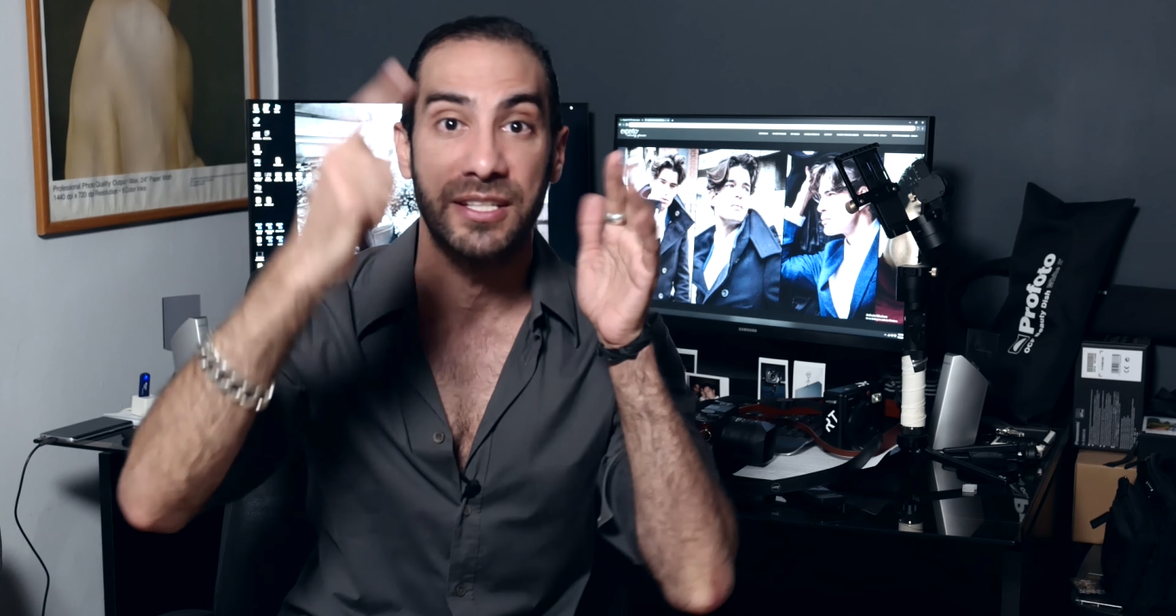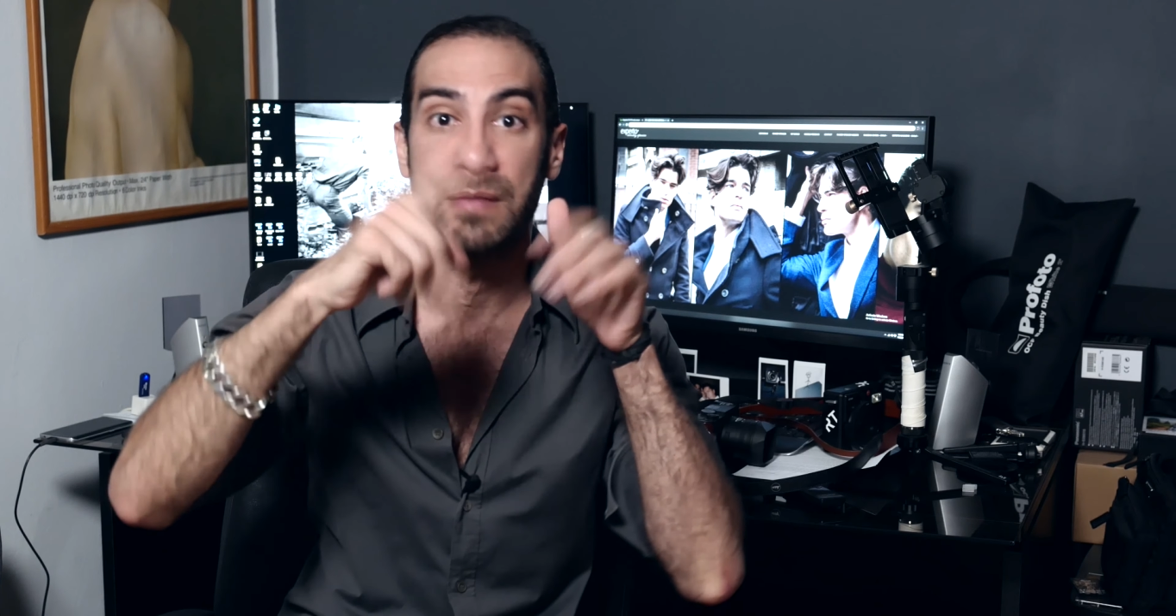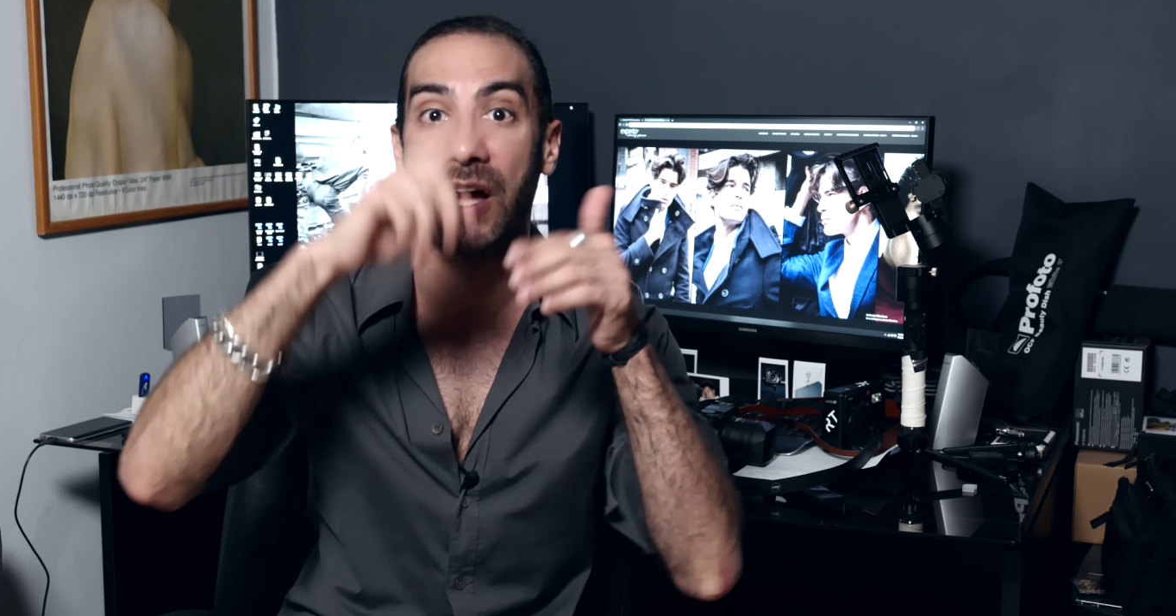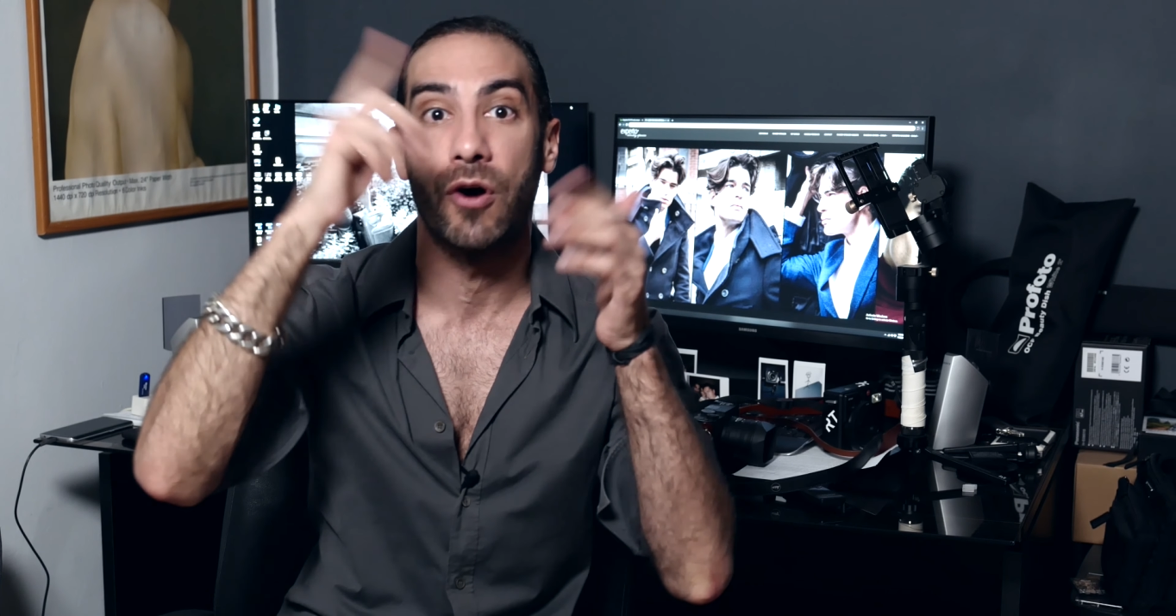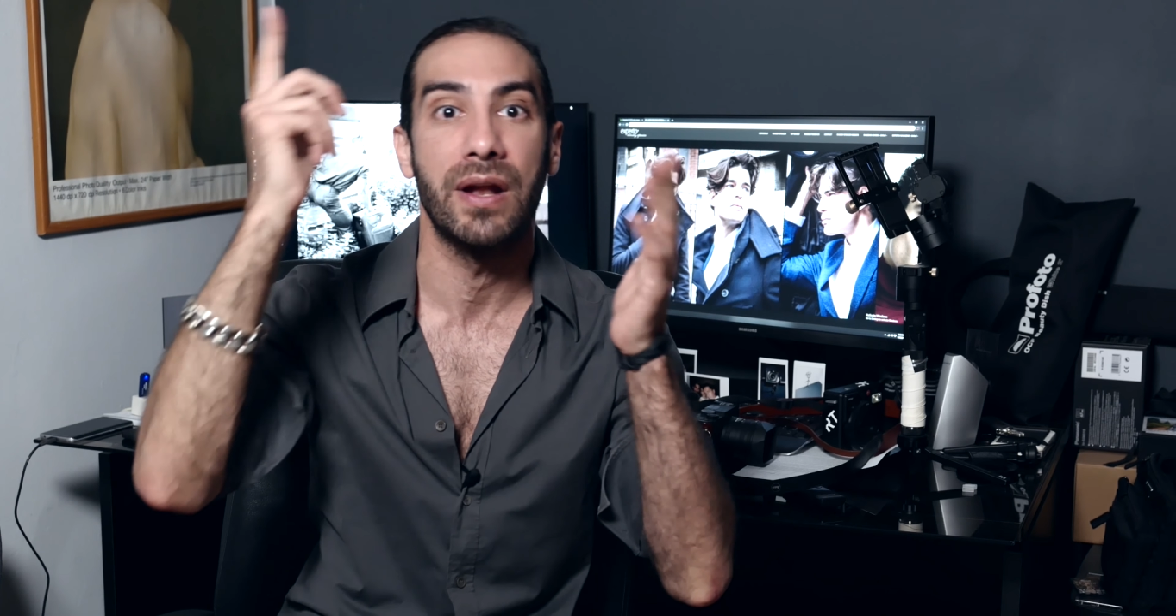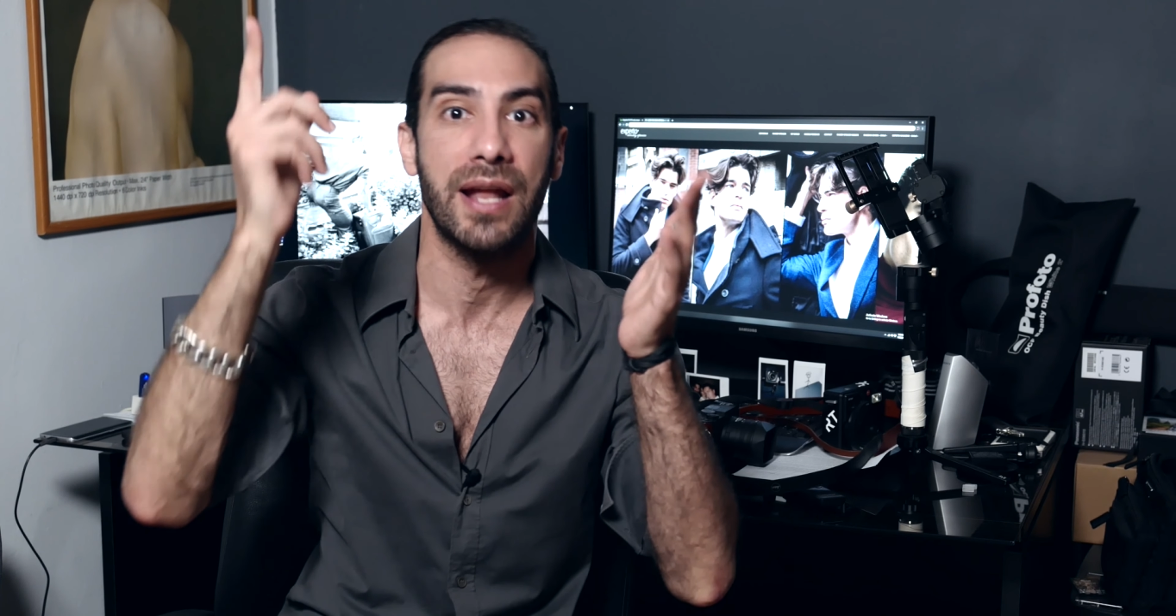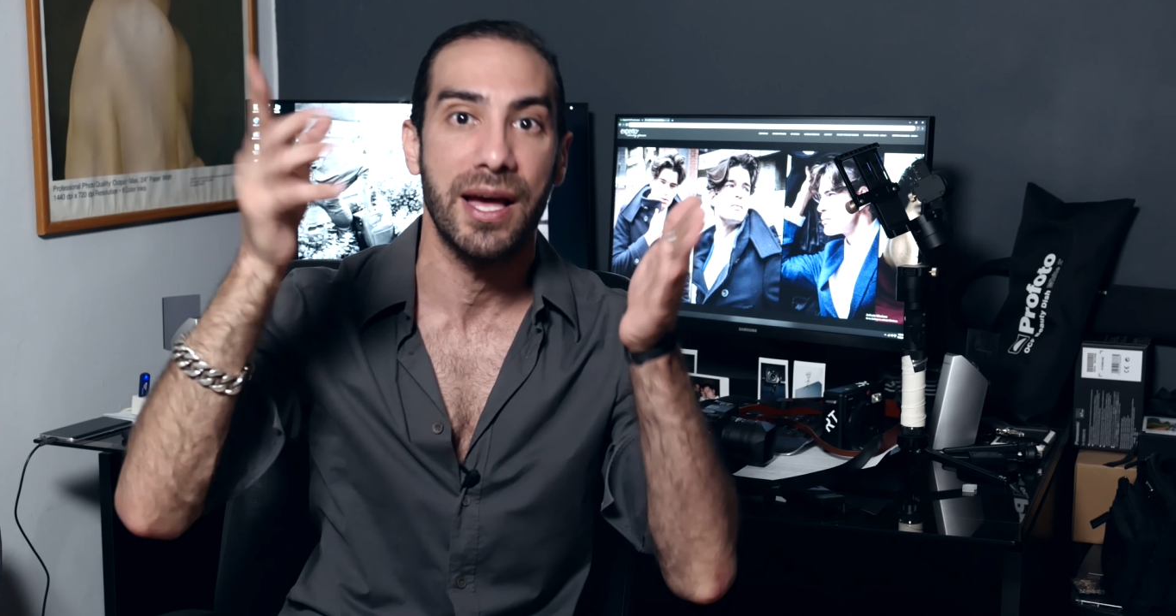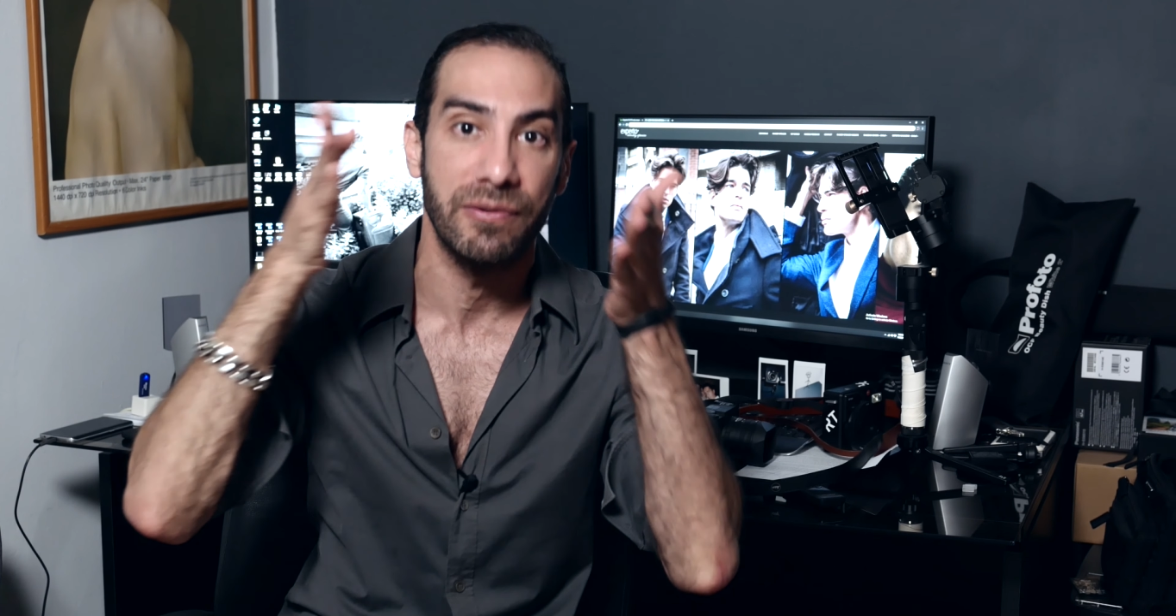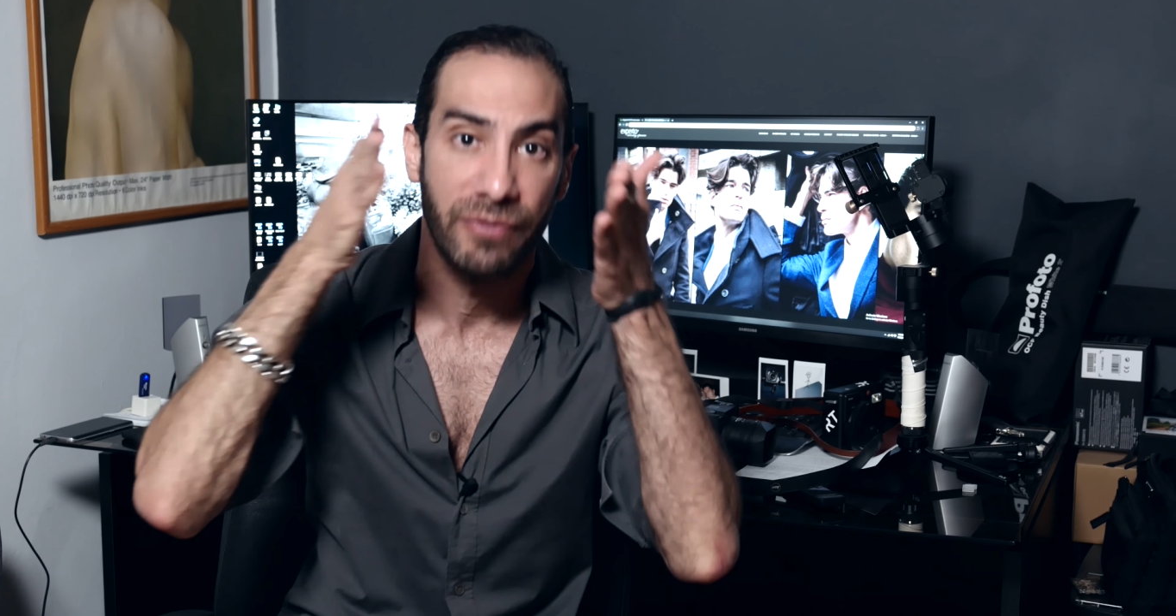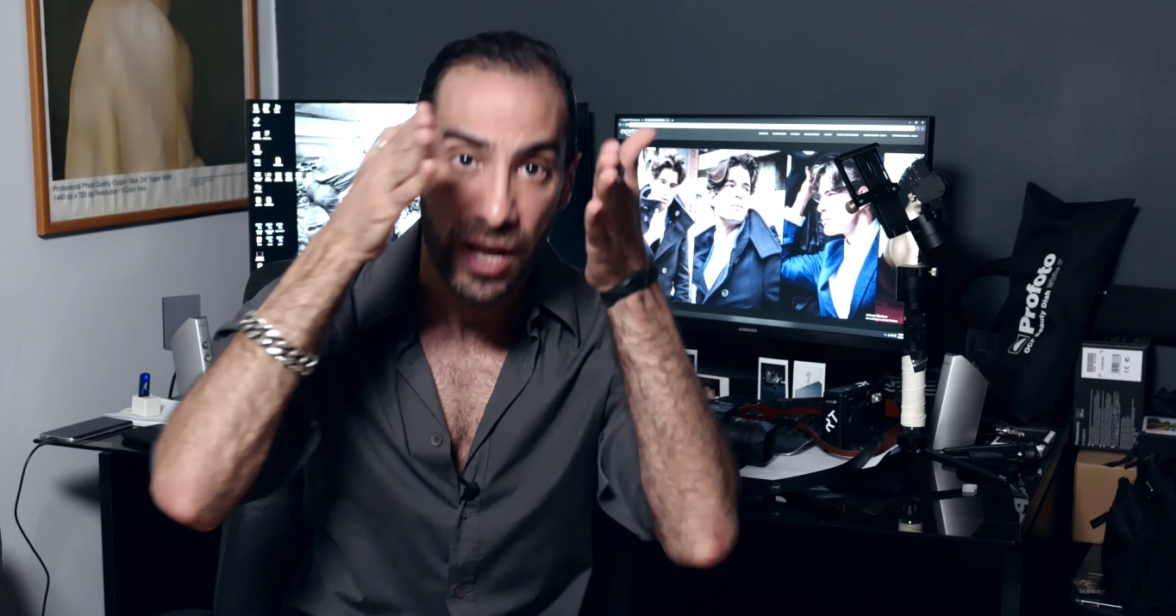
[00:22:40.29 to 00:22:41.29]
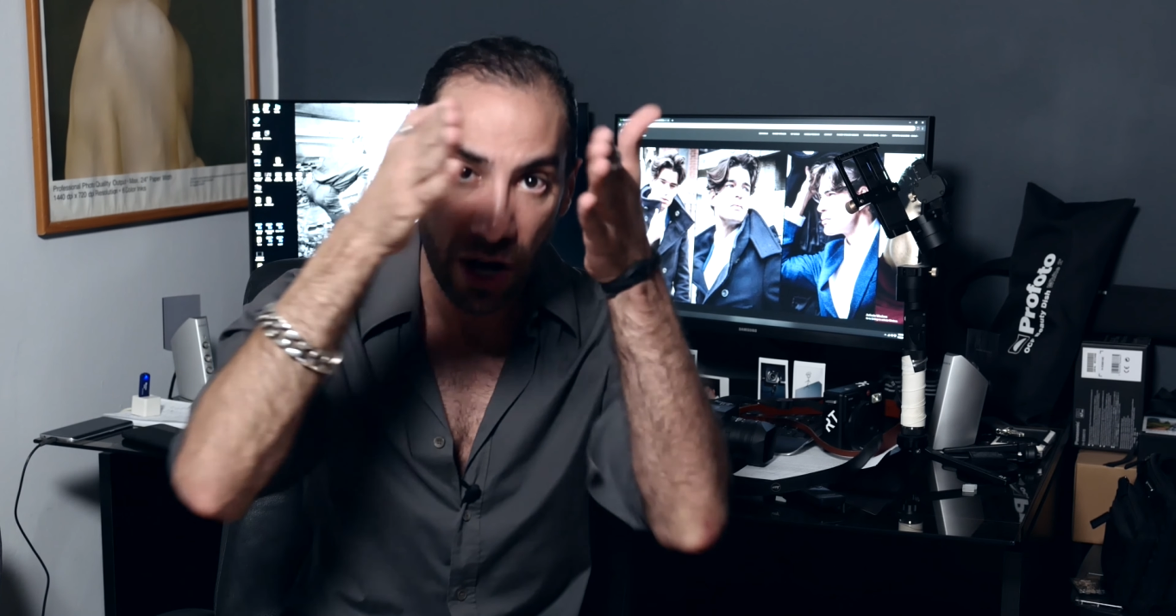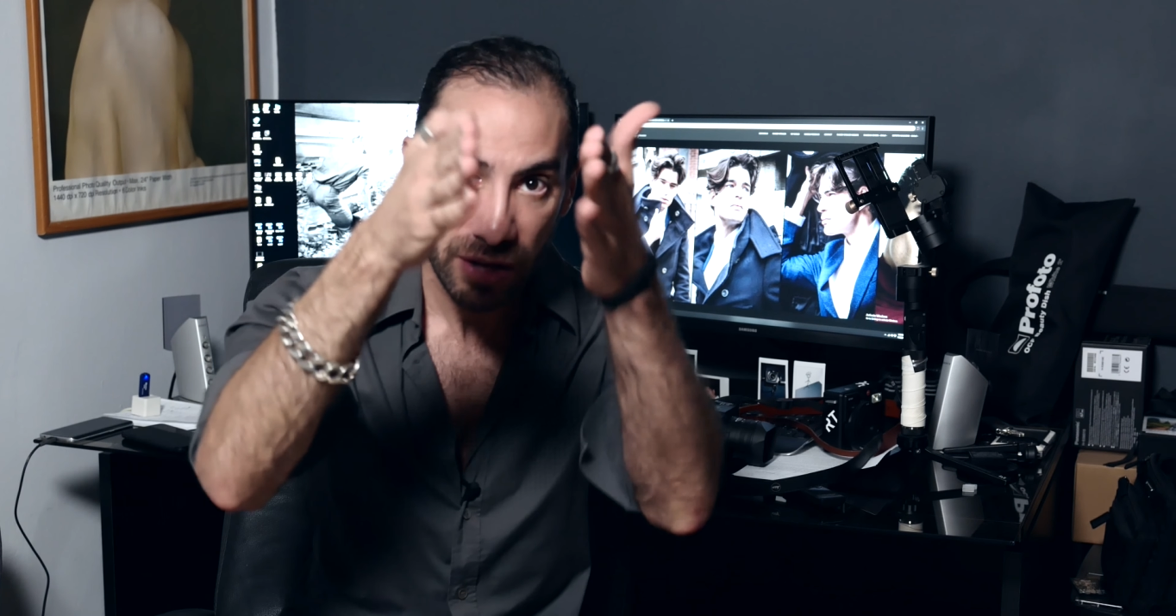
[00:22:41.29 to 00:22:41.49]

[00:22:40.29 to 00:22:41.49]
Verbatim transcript: in my whole life